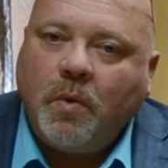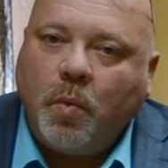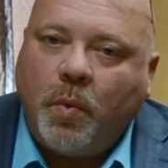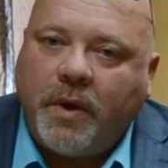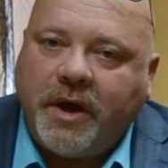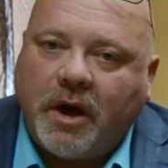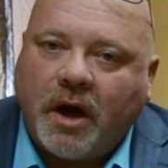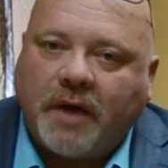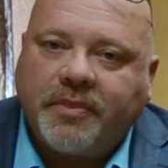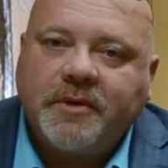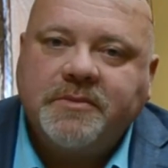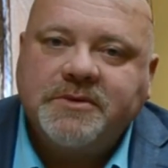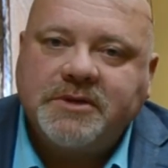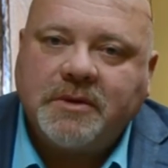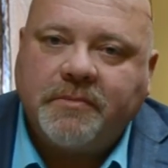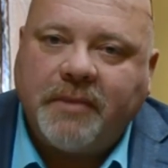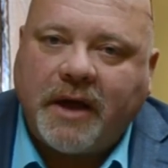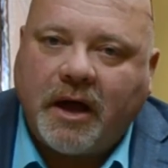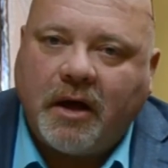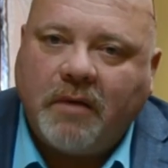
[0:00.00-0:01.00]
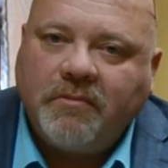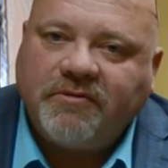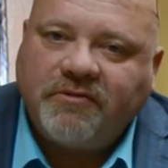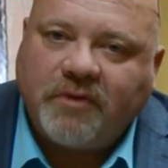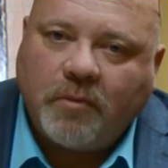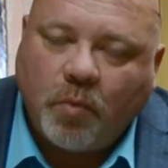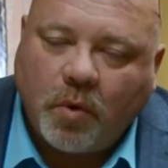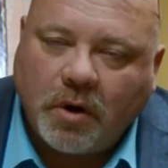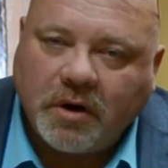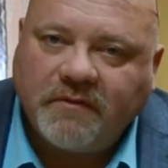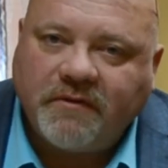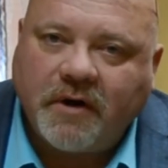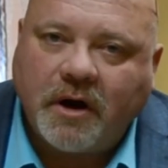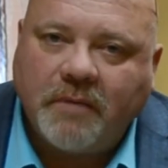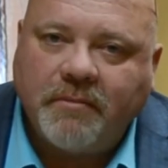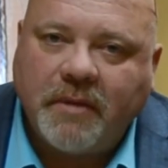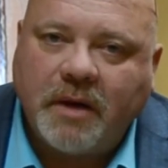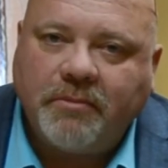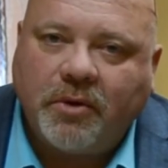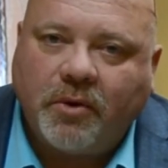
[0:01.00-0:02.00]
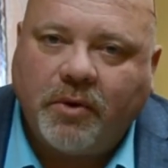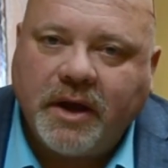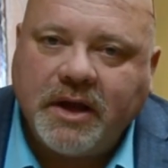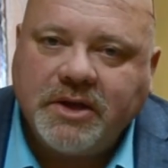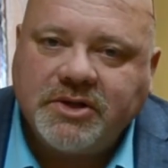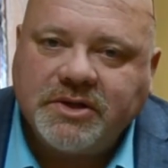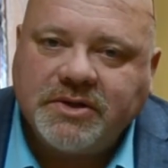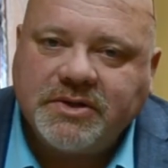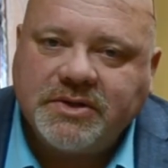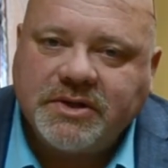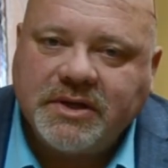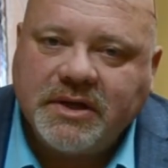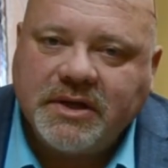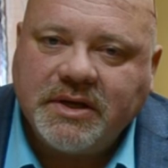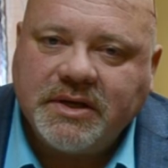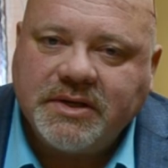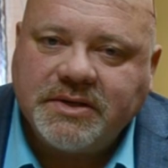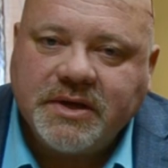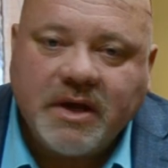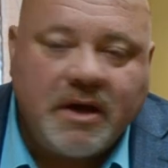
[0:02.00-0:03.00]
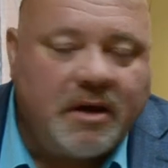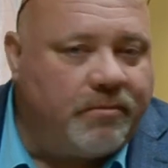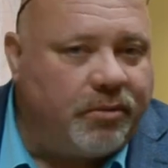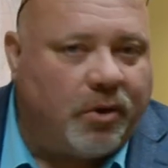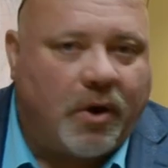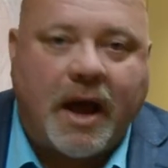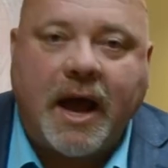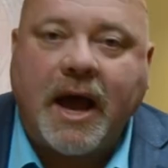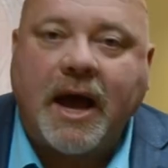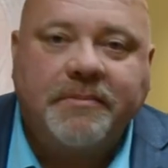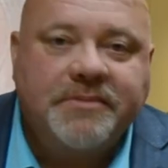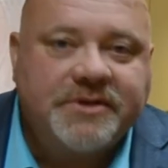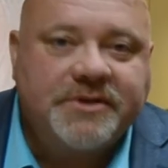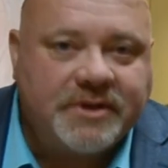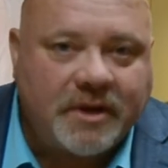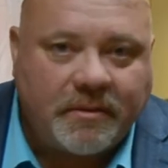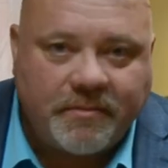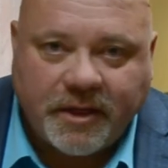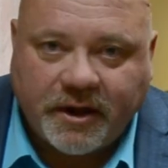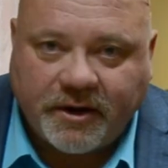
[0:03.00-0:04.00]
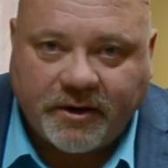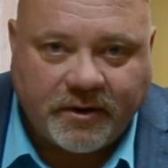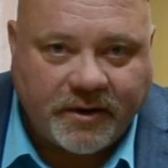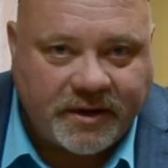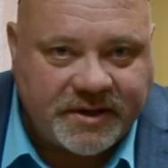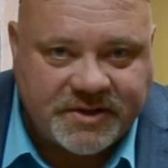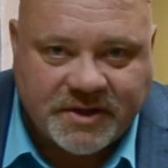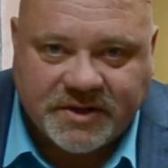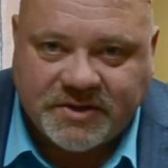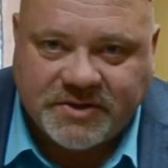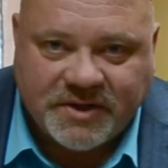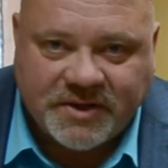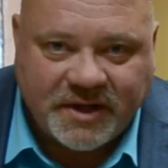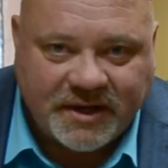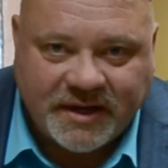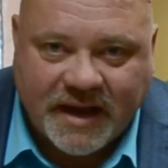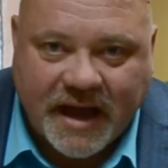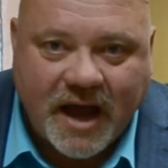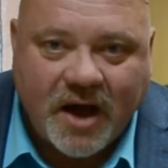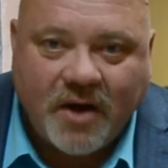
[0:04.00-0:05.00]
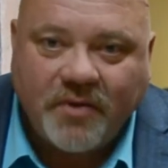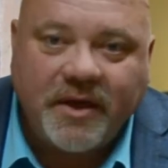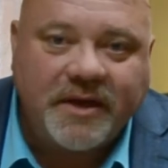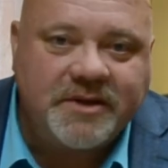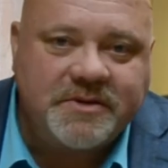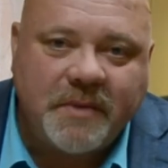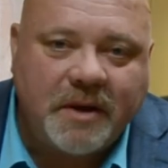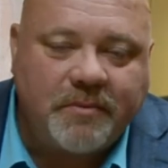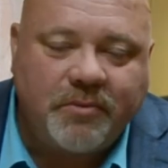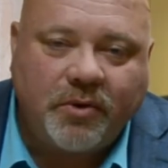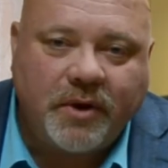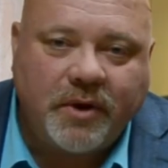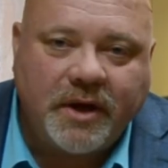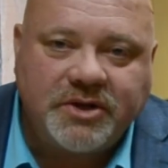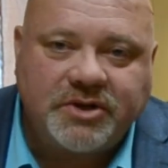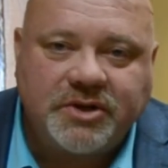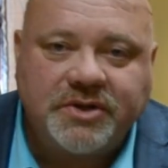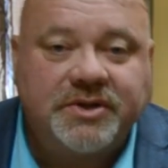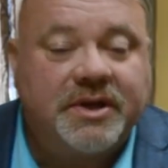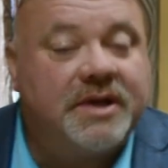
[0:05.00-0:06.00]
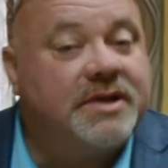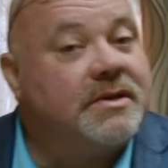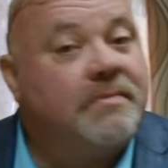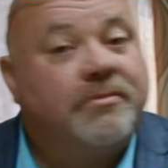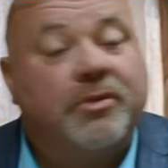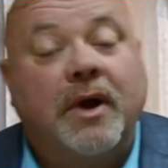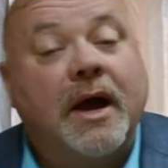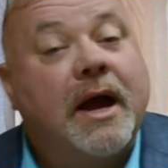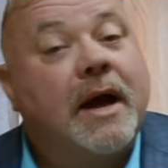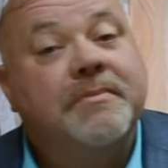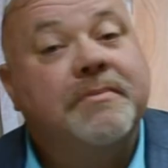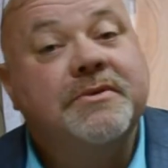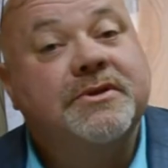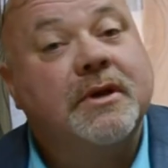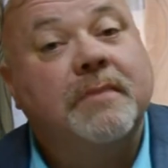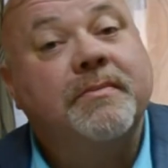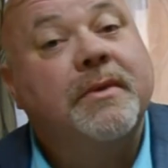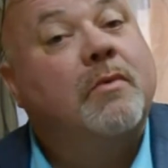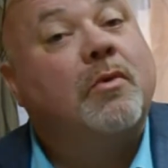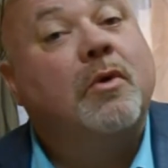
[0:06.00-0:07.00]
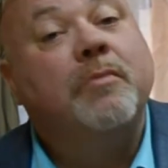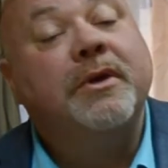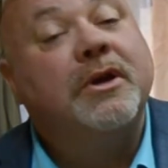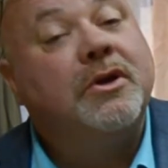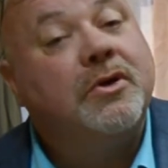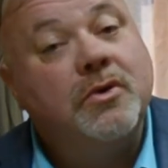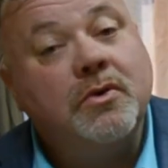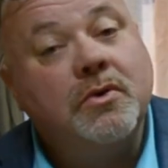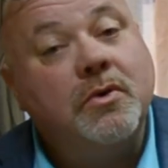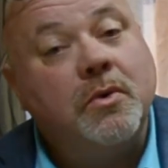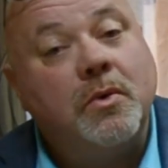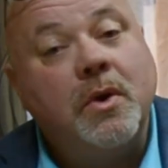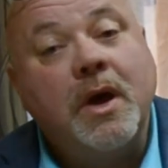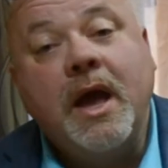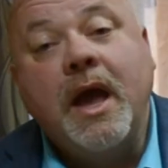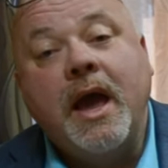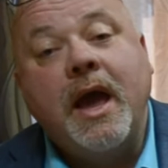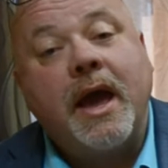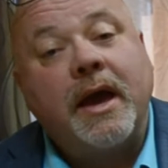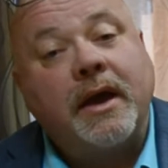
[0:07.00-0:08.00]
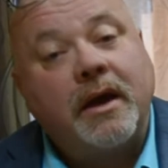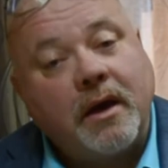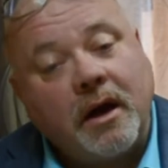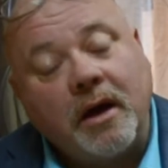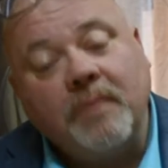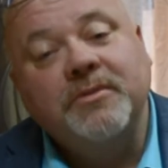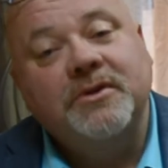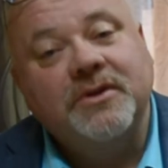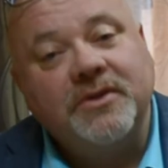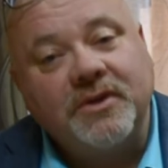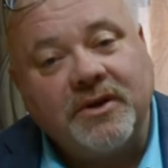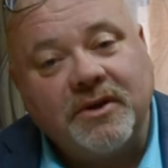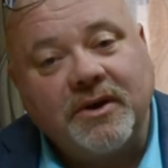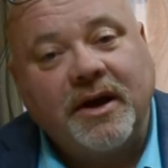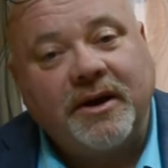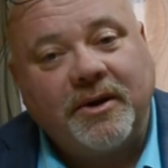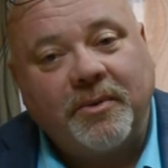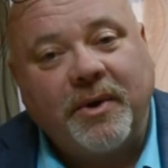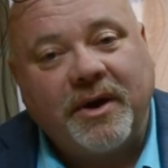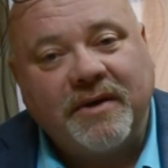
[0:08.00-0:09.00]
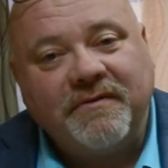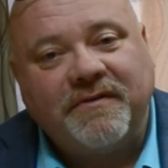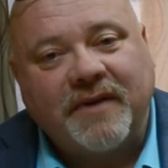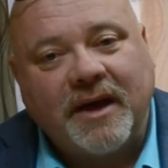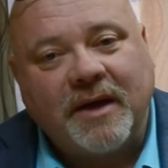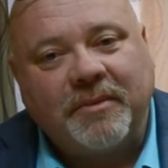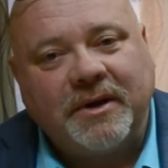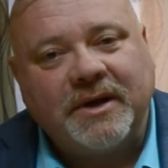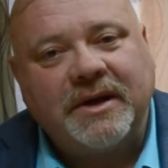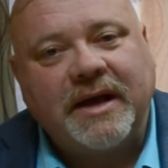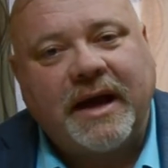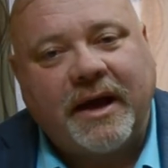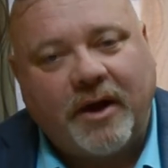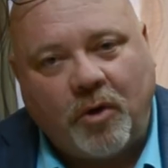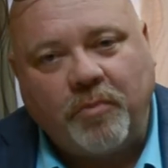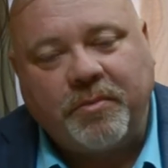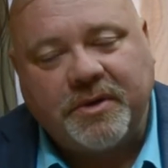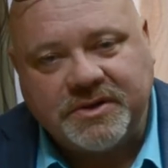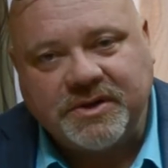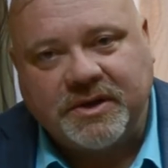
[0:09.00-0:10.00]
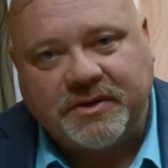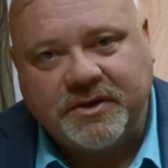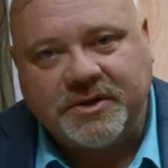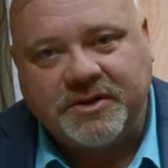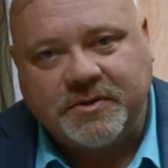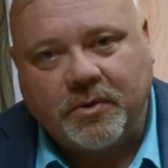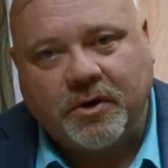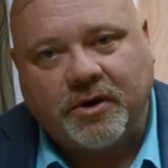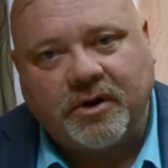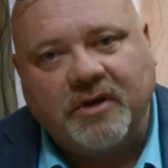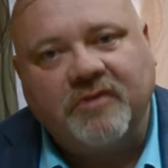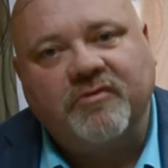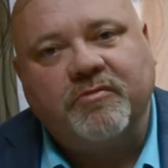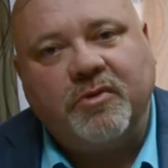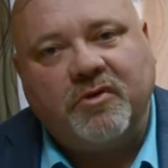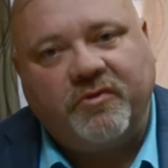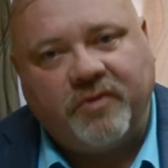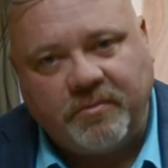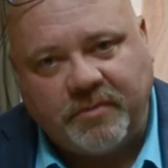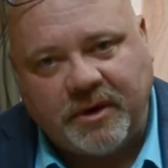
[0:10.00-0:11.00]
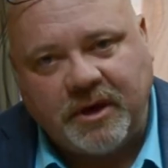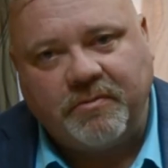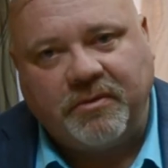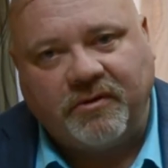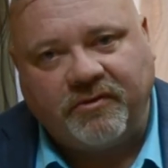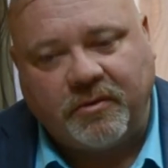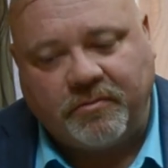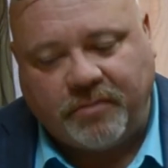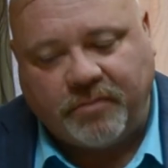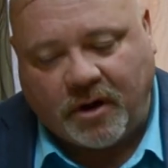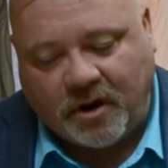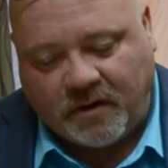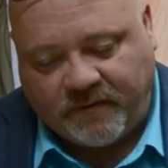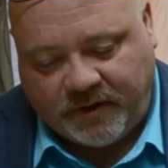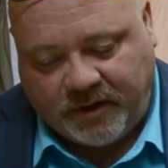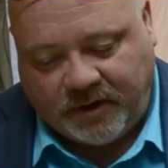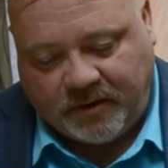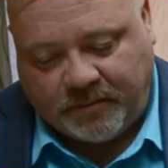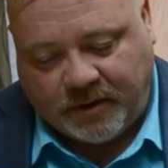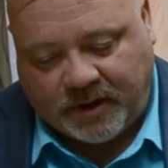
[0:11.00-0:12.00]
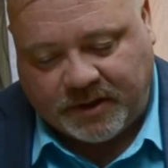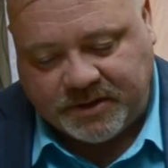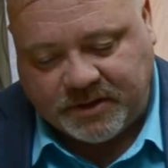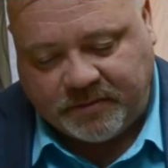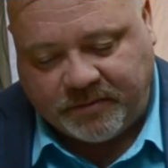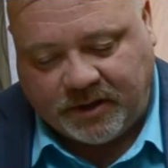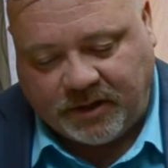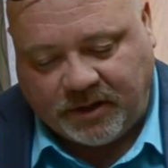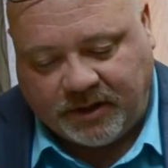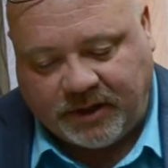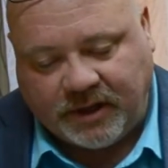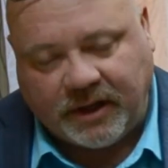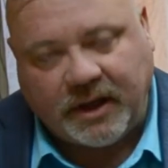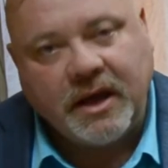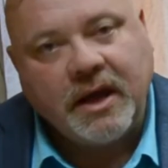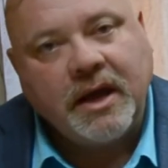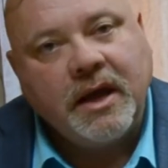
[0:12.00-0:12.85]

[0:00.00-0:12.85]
We got them some help from one of our member agencies, perhaps some that are existing now that's member agencies, and perhaps some that will be new and come to the United Way family to help us in this work of moving people from poverty to possibility.